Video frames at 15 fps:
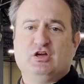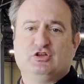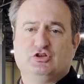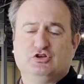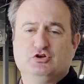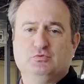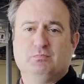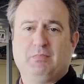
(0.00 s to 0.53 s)

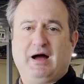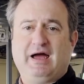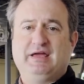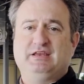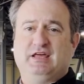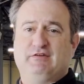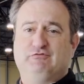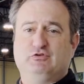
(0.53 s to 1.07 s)
You
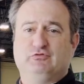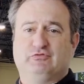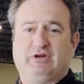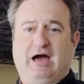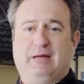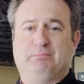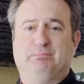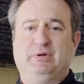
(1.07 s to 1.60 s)
might, if you've
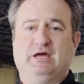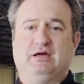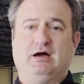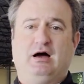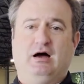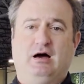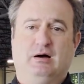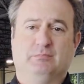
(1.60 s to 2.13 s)
got big
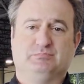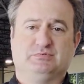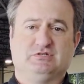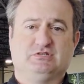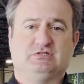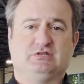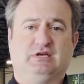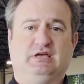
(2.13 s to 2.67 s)

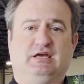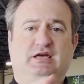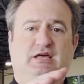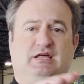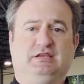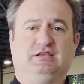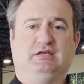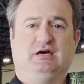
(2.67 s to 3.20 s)
humps
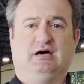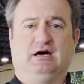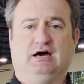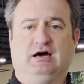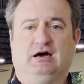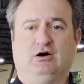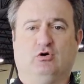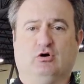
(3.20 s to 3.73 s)
in
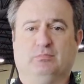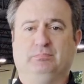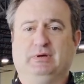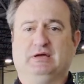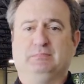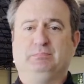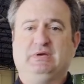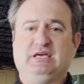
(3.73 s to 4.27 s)
or
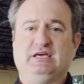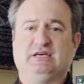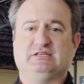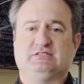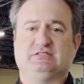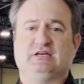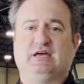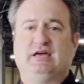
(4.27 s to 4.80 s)
big
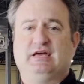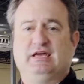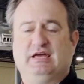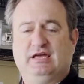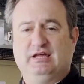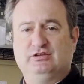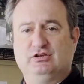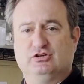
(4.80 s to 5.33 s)
peaks
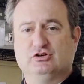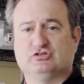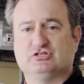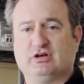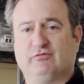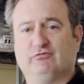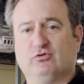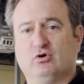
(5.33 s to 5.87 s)
in your
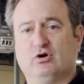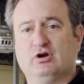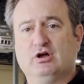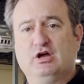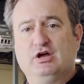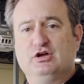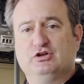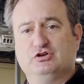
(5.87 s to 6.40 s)
subfloor,
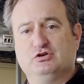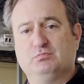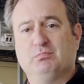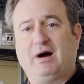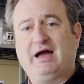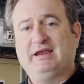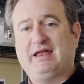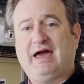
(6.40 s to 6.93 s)
you
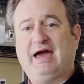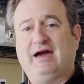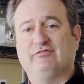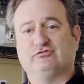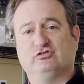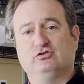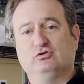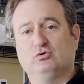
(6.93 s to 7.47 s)
might
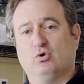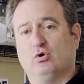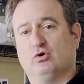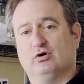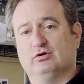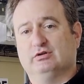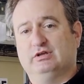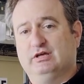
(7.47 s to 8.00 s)
have to,
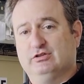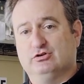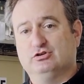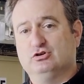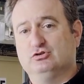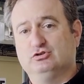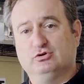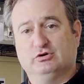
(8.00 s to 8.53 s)
or either
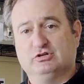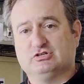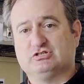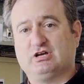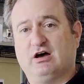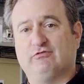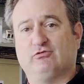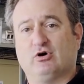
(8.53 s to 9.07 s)
you do it
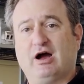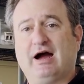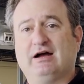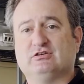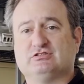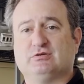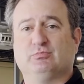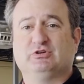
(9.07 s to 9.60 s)
yourself or
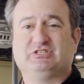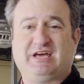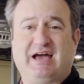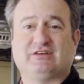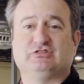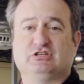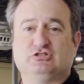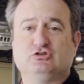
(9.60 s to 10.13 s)
hire someone to
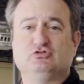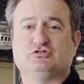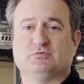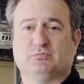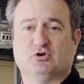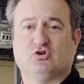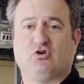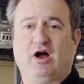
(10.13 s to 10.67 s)
actually do
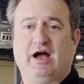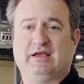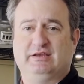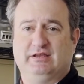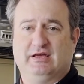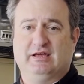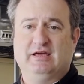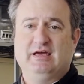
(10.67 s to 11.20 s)
some
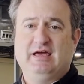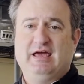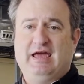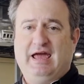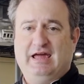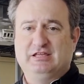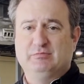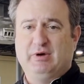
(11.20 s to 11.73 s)
grinding.
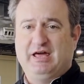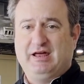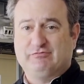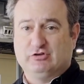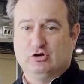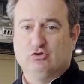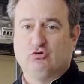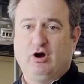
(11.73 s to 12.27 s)
And you might have
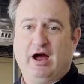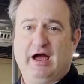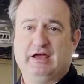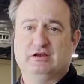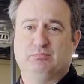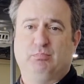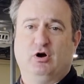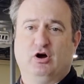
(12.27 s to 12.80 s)
to
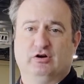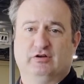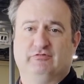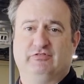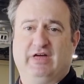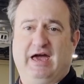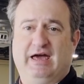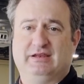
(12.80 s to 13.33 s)
grind part
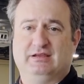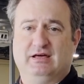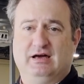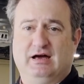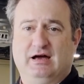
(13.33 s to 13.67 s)
of that